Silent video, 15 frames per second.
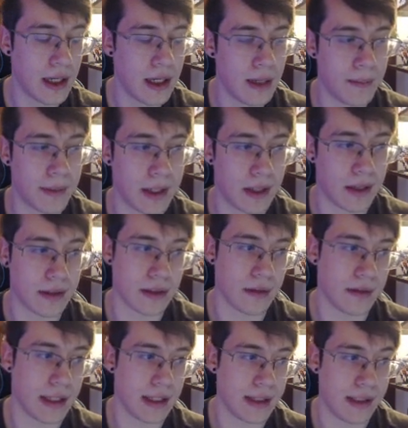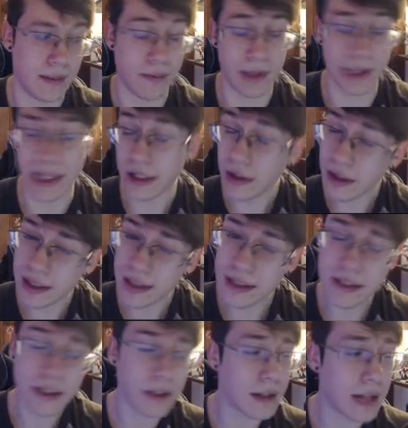but also they seem really good,
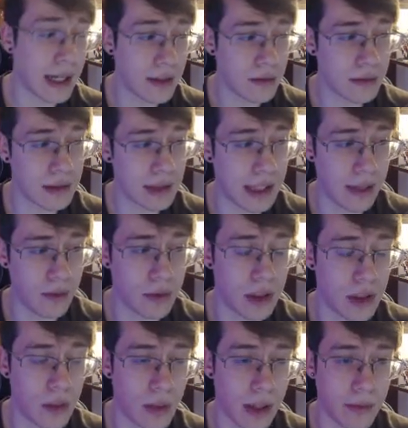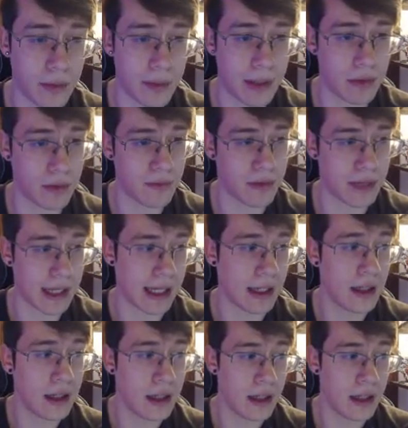so I don't know where I would make room for that.